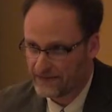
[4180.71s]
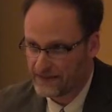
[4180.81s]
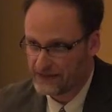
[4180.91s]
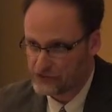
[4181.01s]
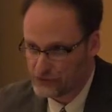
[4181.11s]

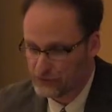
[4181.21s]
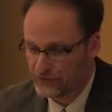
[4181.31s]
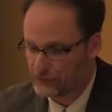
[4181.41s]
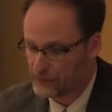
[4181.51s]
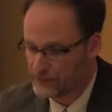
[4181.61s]
that
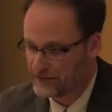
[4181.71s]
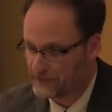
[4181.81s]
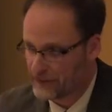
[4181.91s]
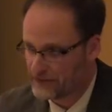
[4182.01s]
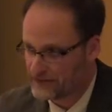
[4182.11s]
used Reuben
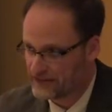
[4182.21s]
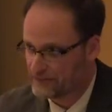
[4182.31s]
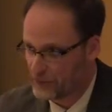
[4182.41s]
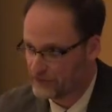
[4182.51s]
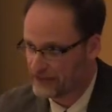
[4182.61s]
Spartus's
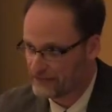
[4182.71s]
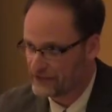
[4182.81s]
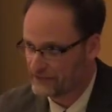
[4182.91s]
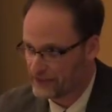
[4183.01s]
post office